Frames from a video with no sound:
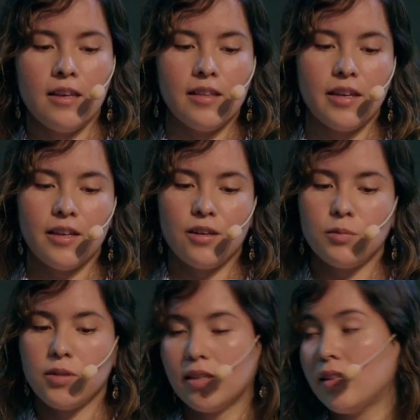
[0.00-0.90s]
The
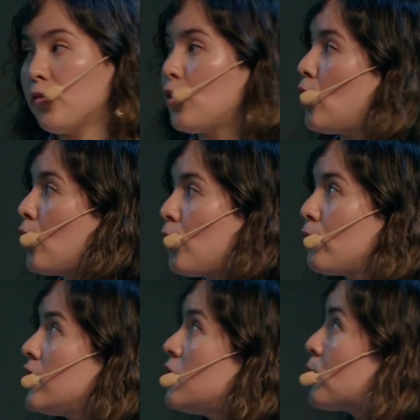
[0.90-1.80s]
objective of
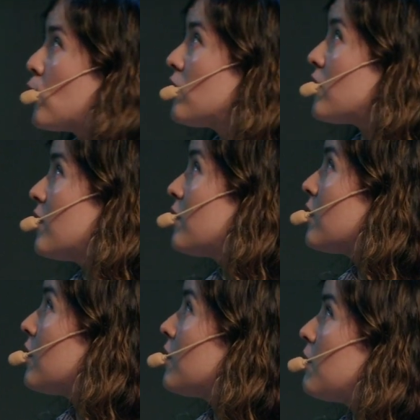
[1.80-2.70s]
this project
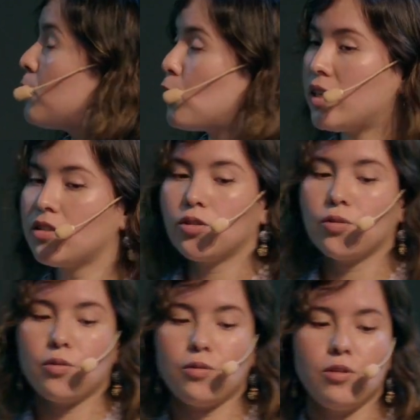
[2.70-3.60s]
was
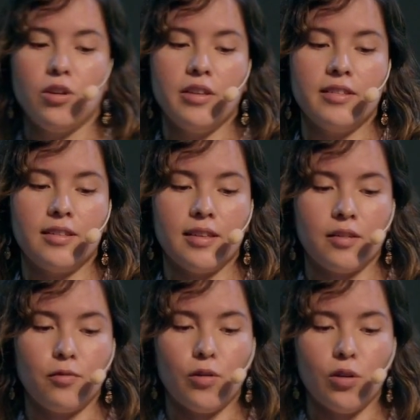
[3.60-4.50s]
to detect
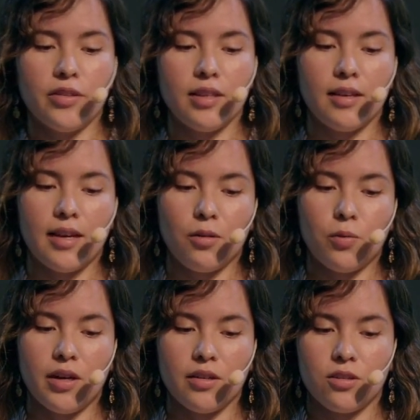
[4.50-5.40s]
faulty guide
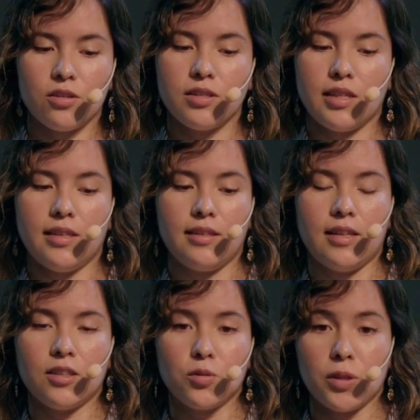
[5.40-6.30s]
wires in
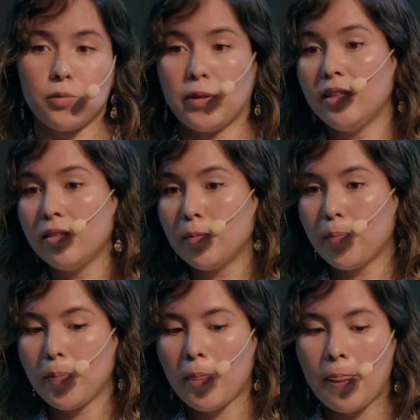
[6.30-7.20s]
electric grid.
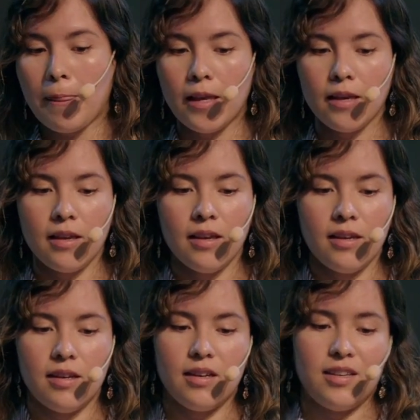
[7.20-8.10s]

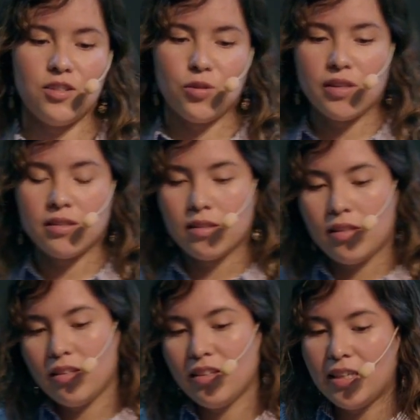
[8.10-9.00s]
As you can
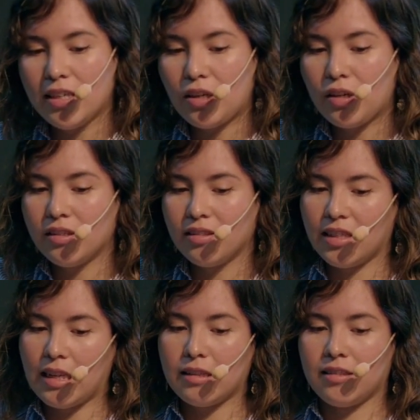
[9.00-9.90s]
see here,
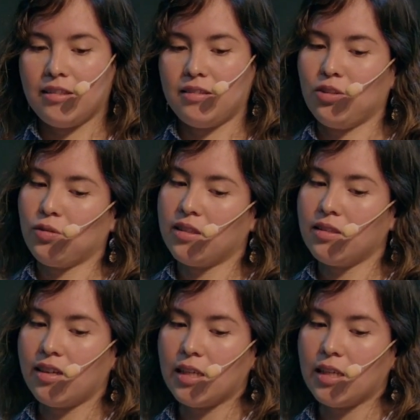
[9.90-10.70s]
you can see an